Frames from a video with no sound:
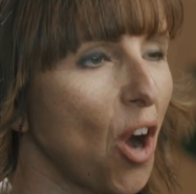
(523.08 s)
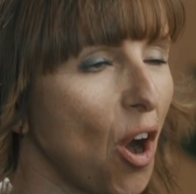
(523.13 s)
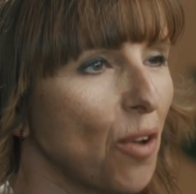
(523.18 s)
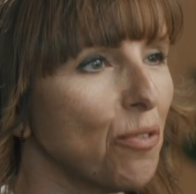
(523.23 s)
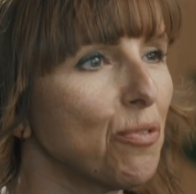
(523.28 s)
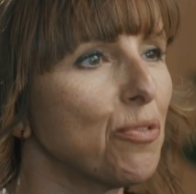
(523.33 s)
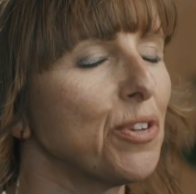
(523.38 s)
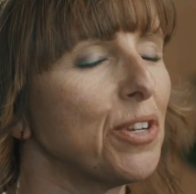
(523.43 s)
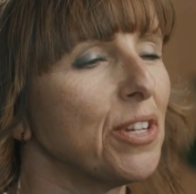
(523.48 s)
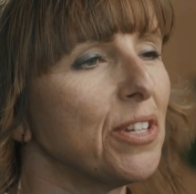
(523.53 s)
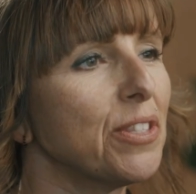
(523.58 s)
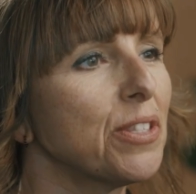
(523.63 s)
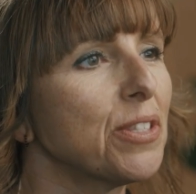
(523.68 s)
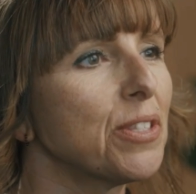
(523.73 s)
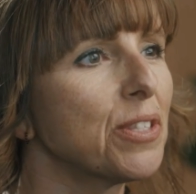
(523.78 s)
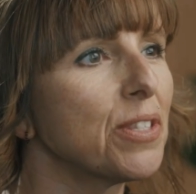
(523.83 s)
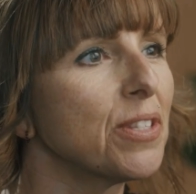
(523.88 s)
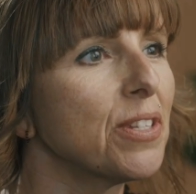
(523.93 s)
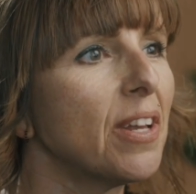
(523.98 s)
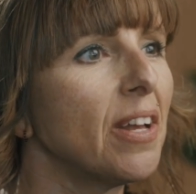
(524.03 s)

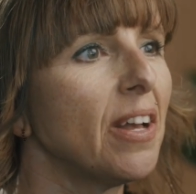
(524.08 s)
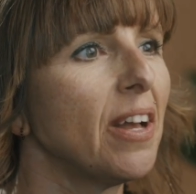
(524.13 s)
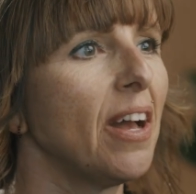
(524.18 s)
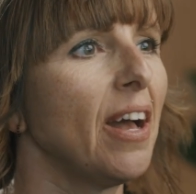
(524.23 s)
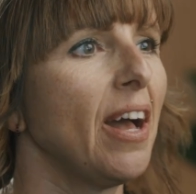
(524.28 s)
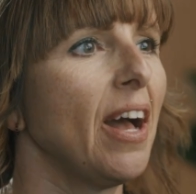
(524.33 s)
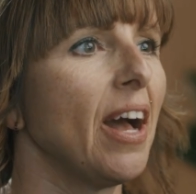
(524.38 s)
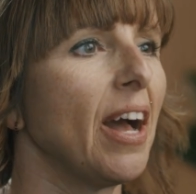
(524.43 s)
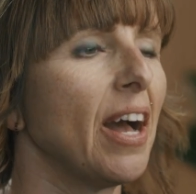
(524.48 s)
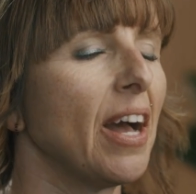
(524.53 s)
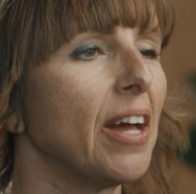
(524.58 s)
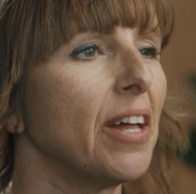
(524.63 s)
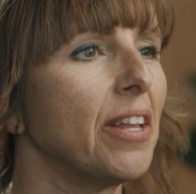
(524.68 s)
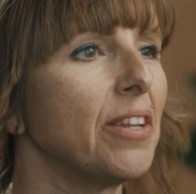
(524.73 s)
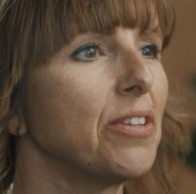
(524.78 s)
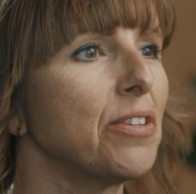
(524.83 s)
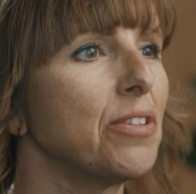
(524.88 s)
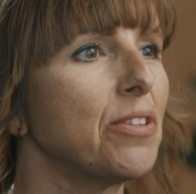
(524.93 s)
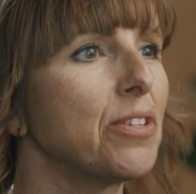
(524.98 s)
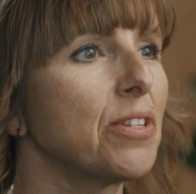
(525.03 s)
confidence,
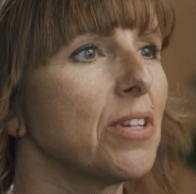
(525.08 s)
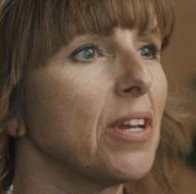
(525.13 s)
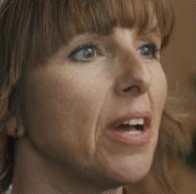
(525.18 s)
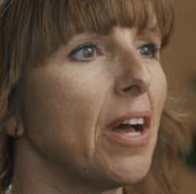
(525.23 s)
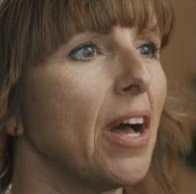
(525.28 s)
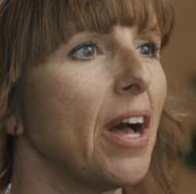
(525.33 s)
and